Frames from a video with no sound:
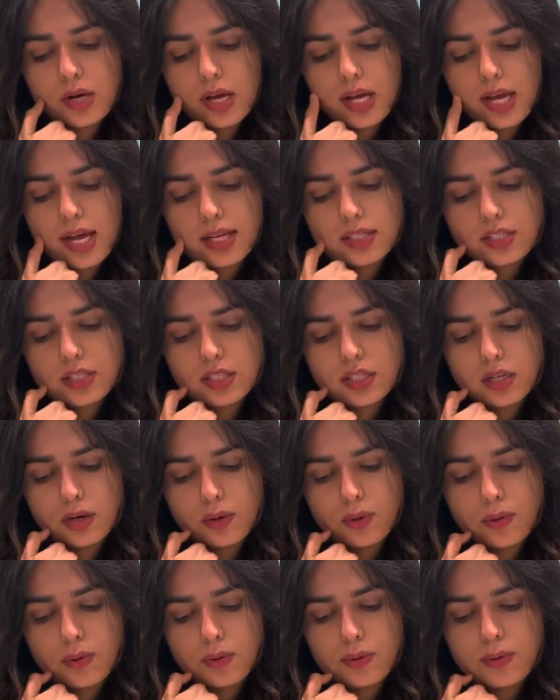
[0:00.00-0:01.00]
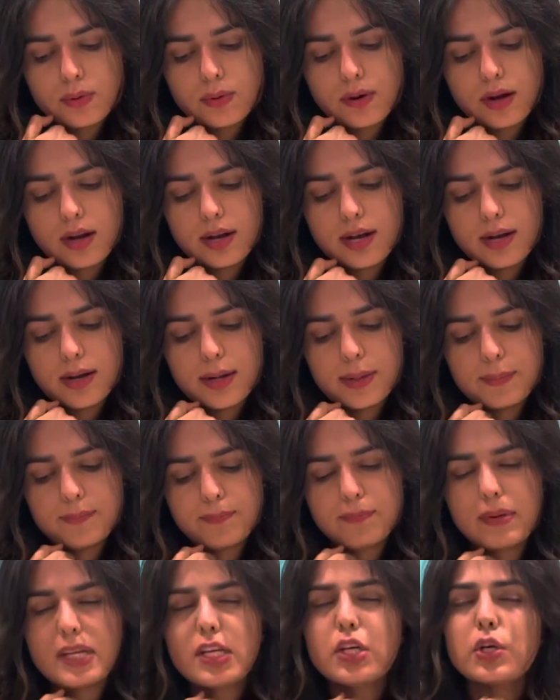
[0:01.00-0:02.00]
So but
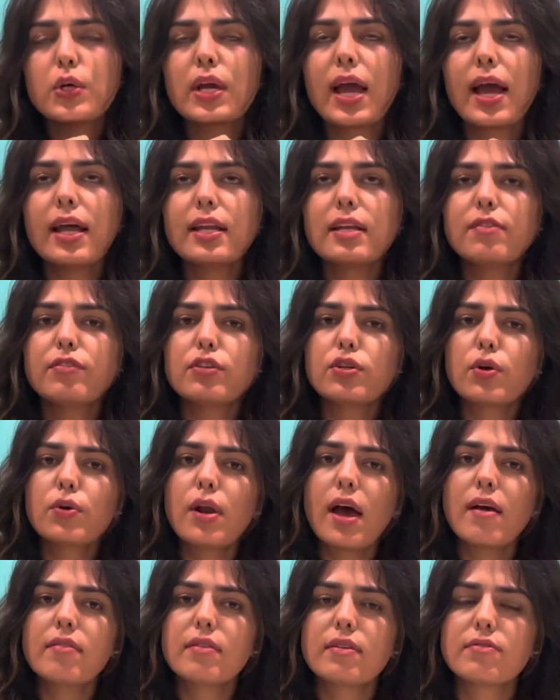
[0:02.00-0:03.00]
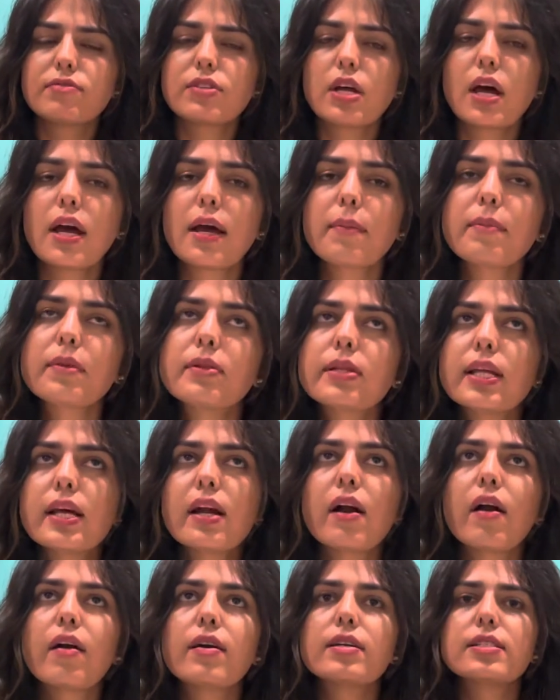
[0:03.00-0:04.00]
you can, if you don't have enough time, there
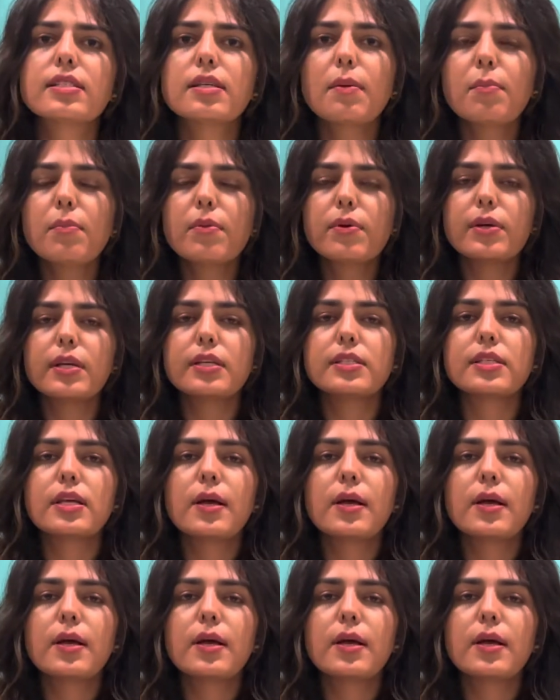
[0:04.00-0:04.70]
are summaries